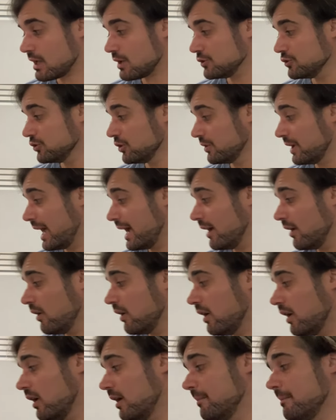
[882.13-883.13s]
So
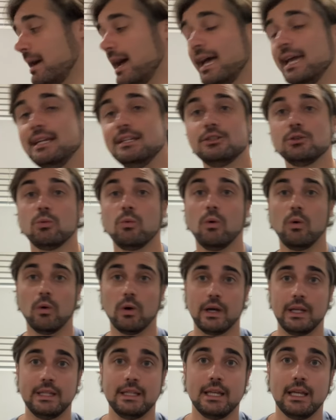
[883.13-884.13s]
now on my
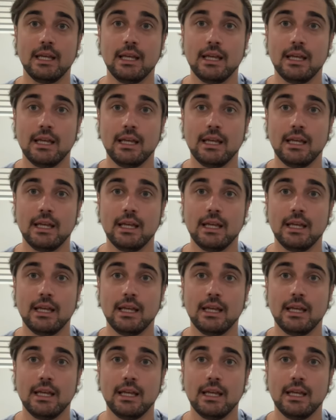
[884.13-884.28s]
8-to-1